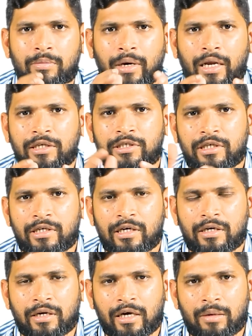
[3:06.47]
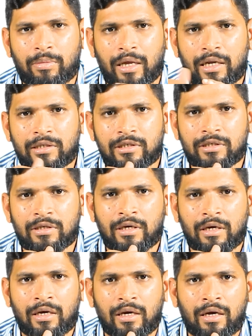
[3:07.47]
balance sheet, and trial balance
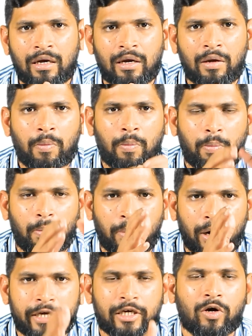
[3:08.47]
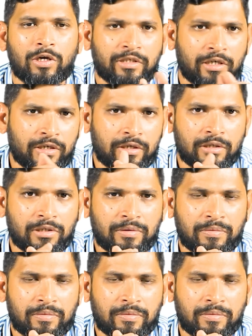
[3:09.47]
by cost centers.